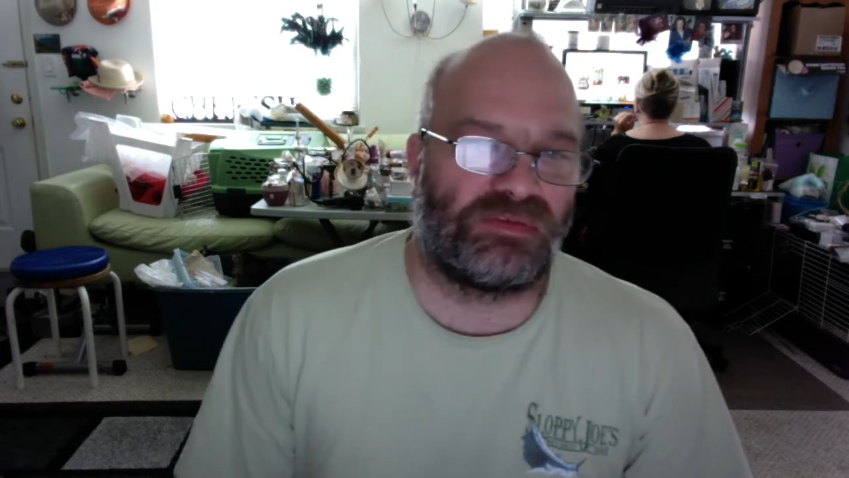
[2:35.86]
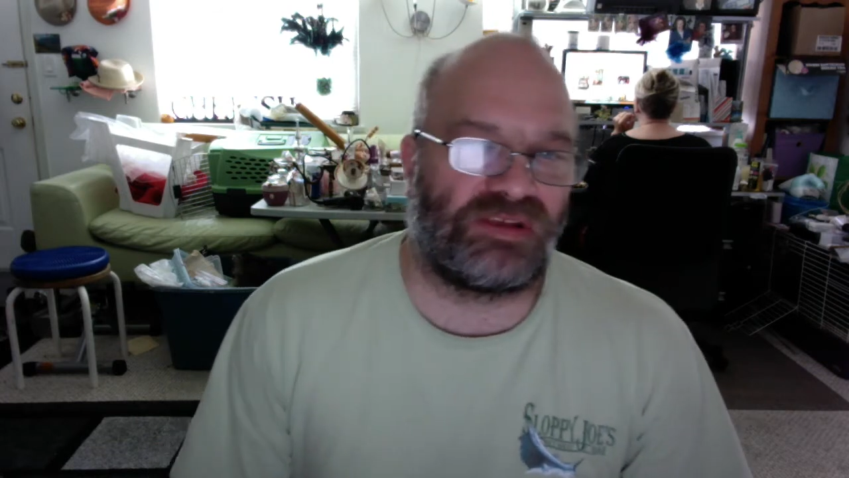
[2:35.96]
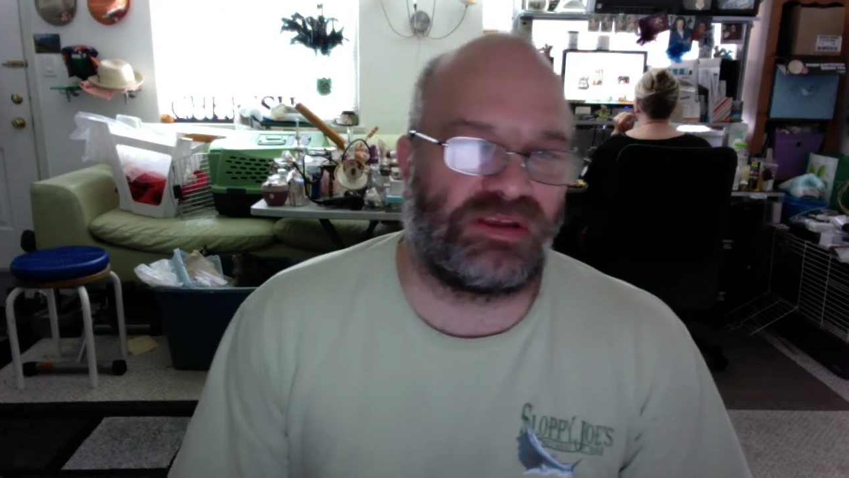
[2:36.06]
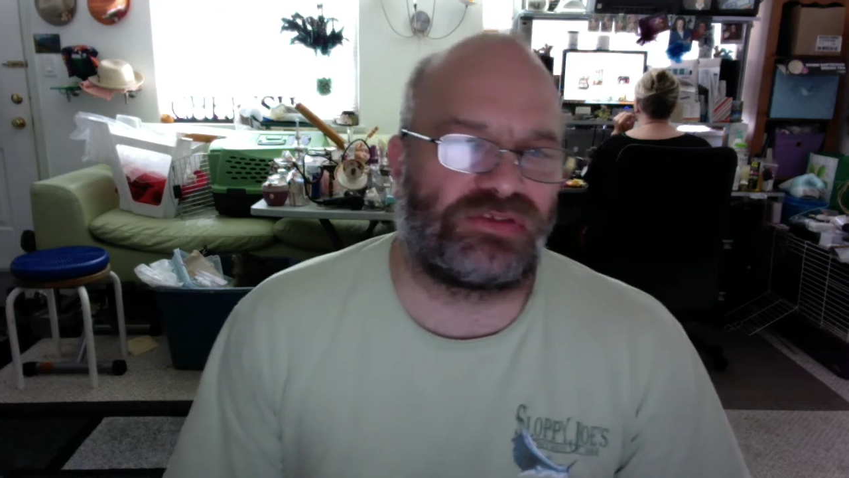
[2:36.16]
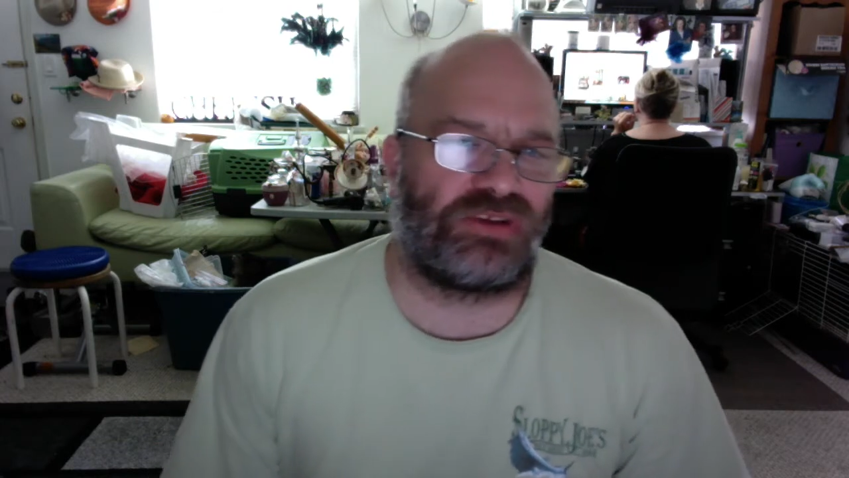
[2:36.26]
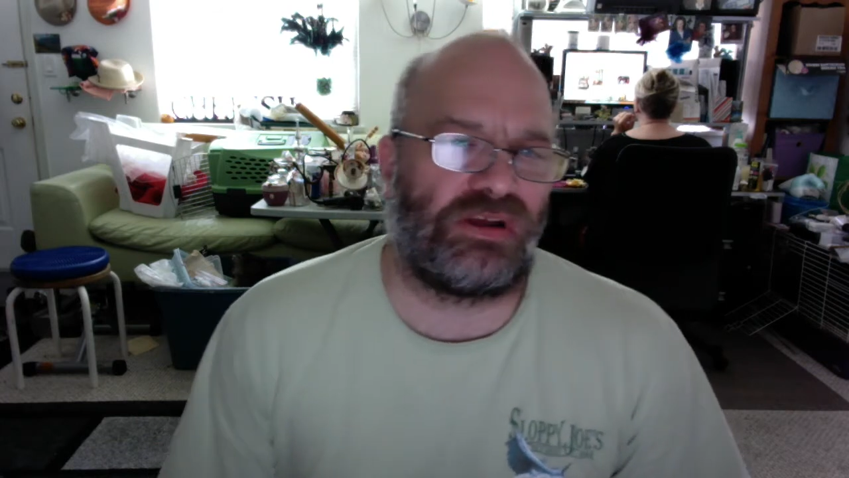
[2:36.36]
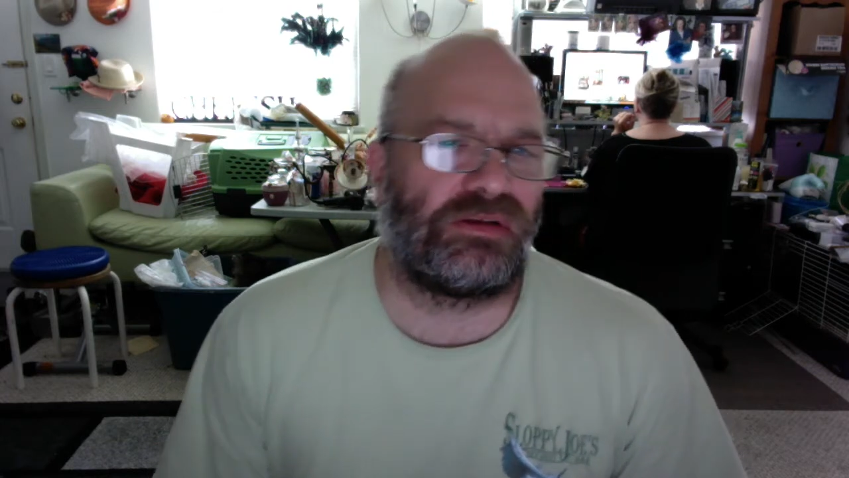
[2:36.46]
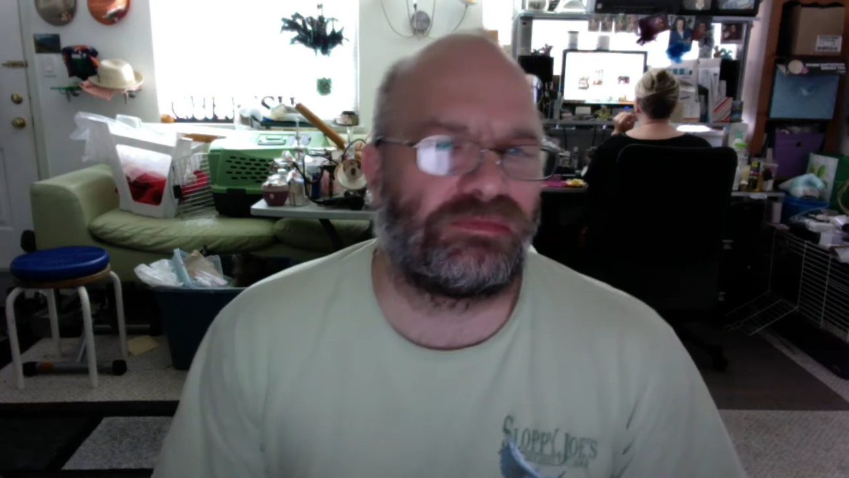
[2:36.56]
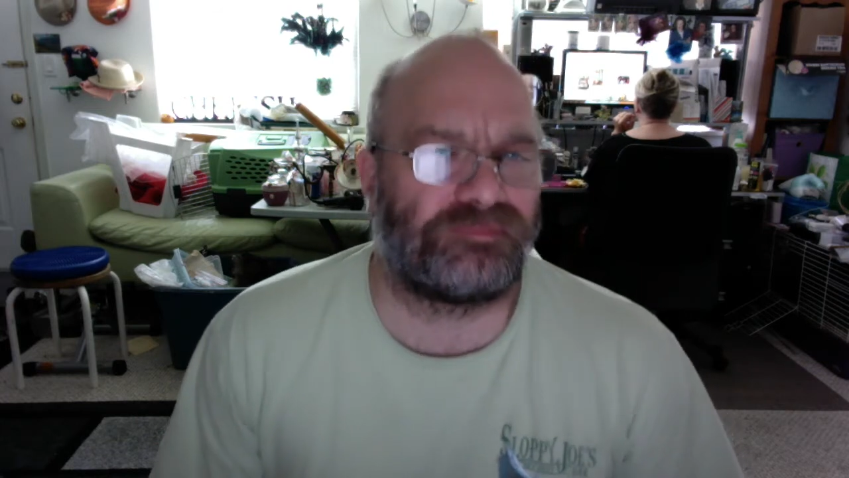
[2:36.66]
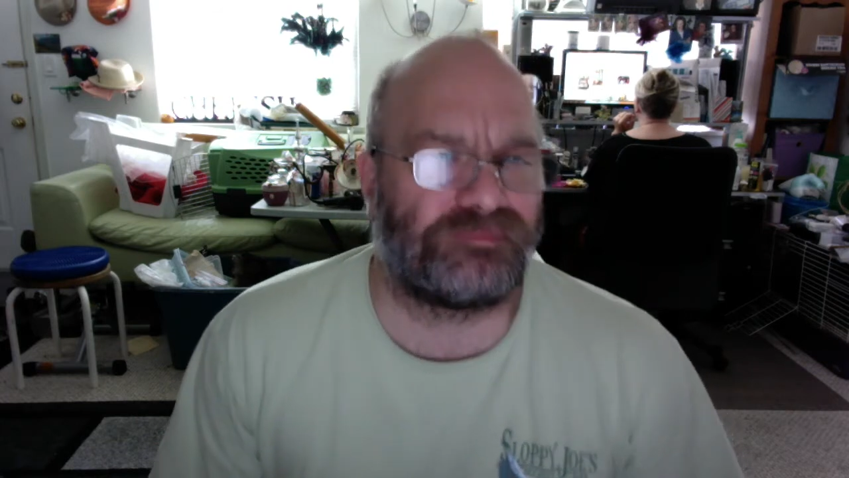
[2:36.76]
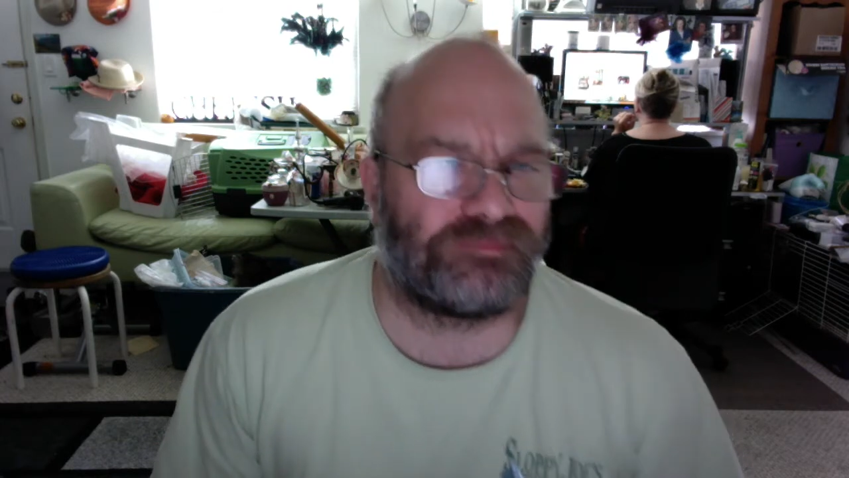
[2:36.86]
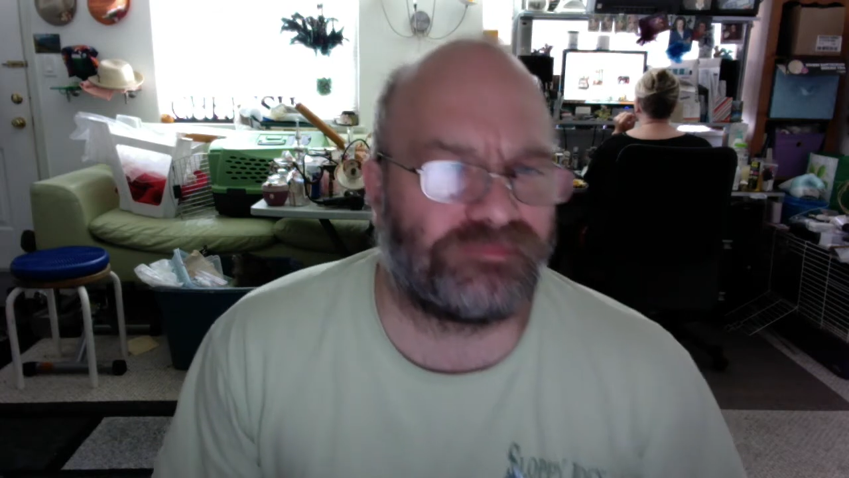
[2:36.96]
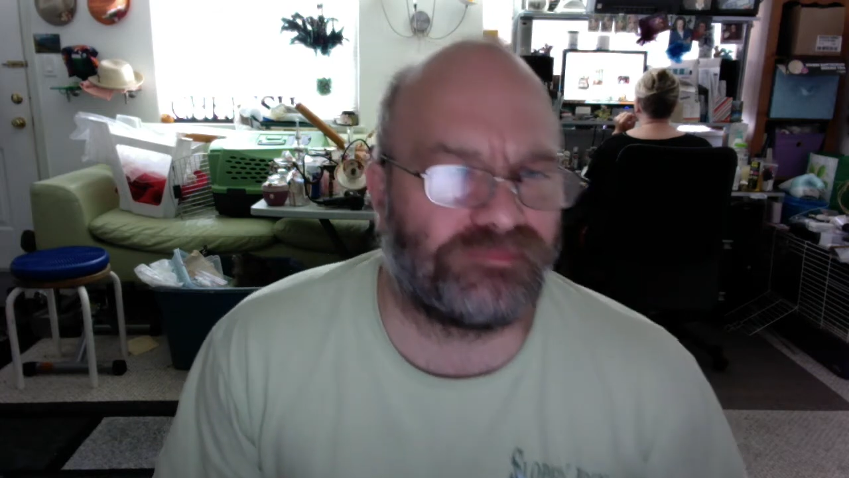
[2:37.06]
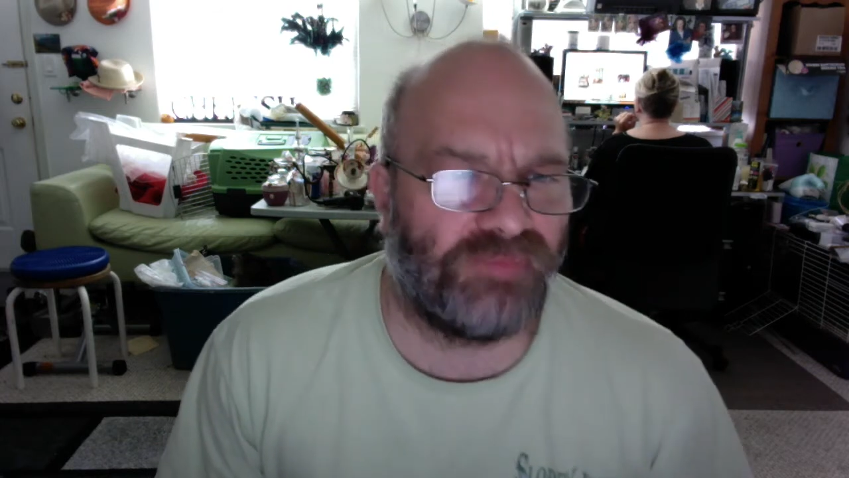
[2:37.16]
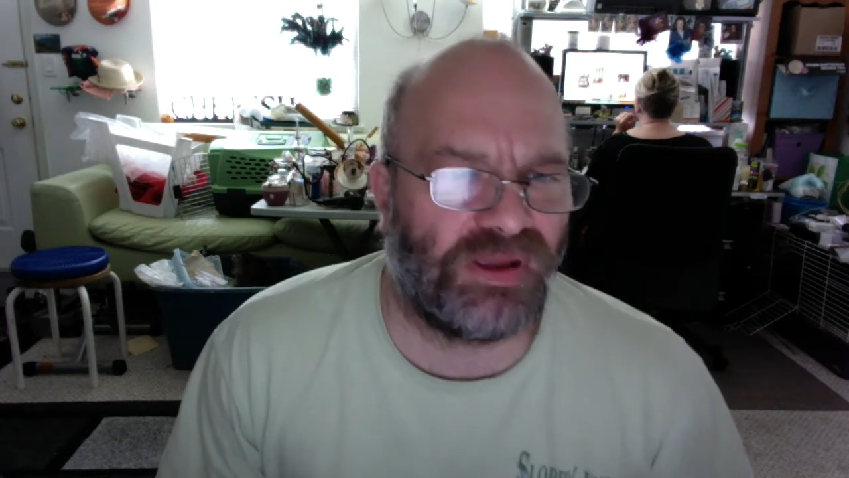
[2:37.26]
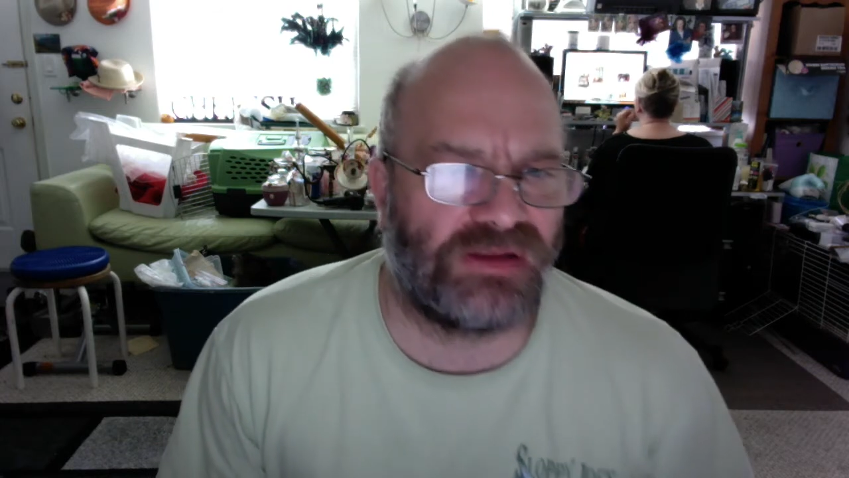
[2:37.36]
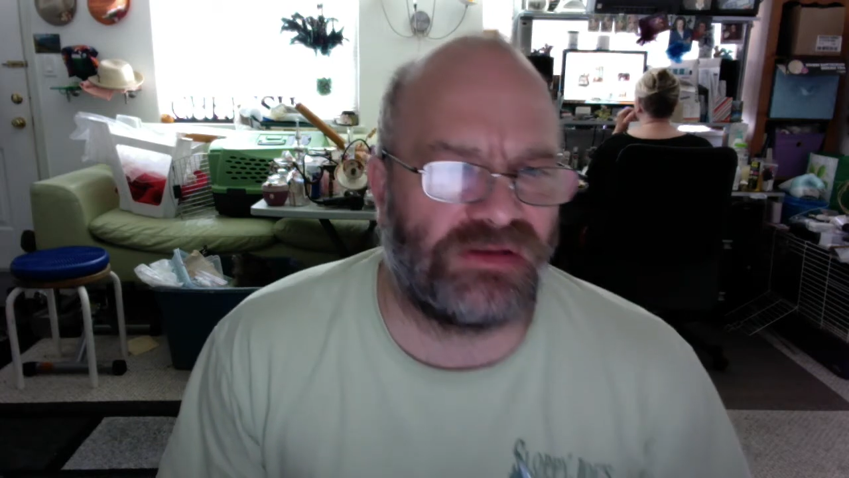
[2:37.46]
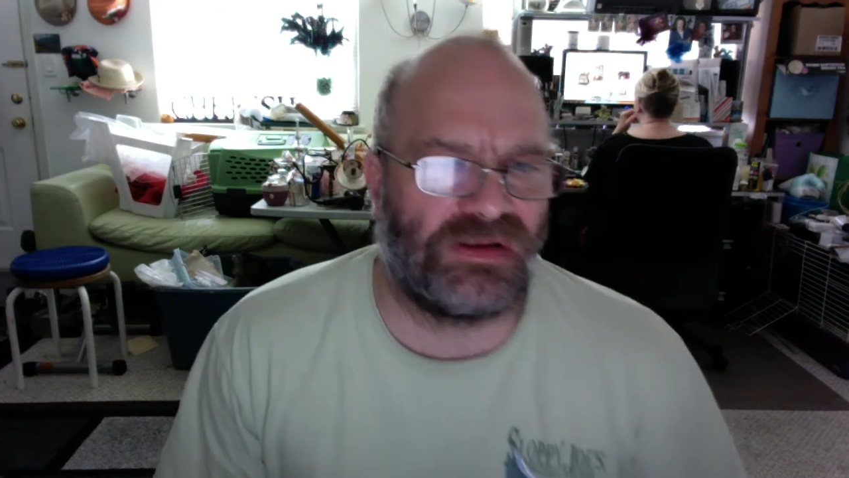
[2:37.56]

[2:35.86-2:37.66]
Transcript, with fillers: Asia. Back in